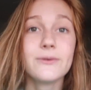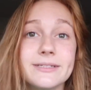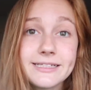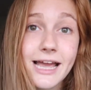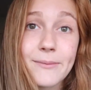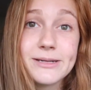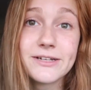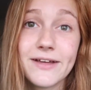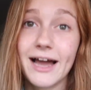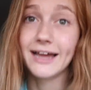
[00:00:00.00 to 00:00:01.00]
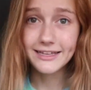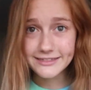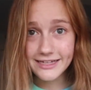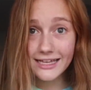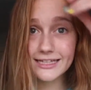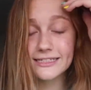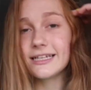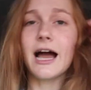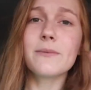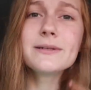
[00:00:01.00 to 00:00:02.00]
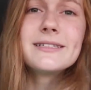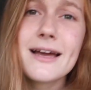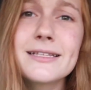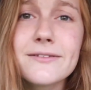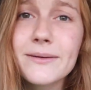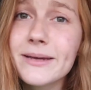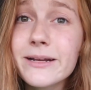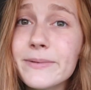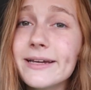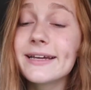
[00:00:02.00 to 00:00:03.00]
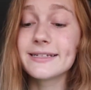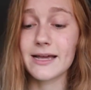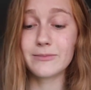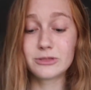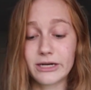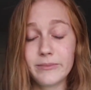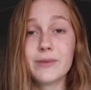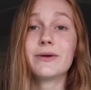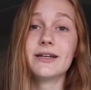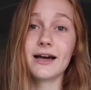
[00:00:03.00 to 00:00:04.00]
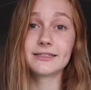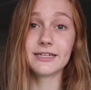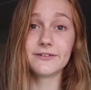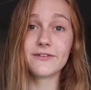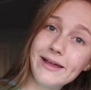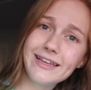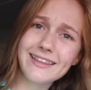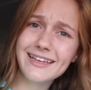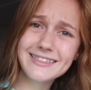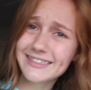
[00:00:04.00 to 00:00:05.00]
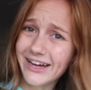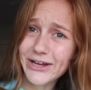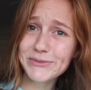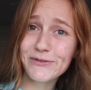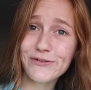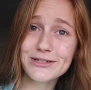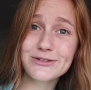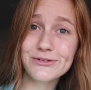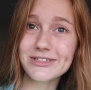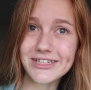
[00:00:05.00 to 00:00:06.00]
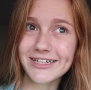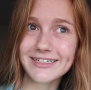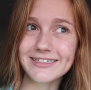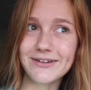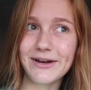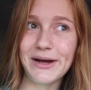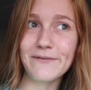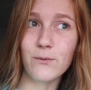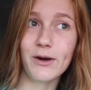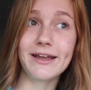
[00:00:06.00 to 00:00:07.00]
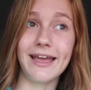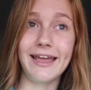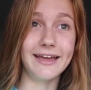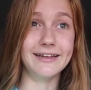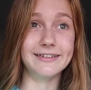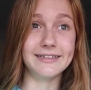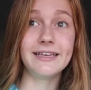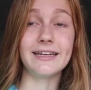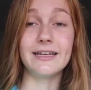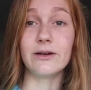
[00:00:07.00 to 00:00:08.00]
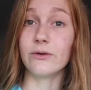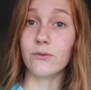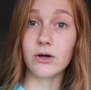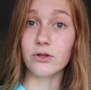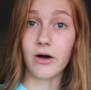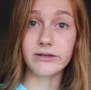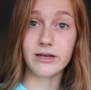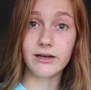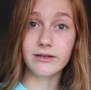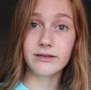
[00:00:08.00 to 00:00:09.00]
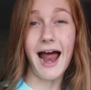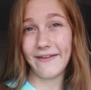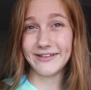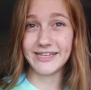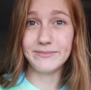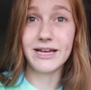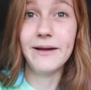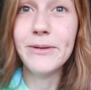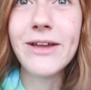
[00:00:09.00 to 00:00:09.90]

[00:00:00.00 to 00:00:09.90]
We'll see how much of that I get done. Let's see how productive I'm gonna be, because I'm trying to be productive and get things done before school starts so I don't have work and getting a lot done at the same time.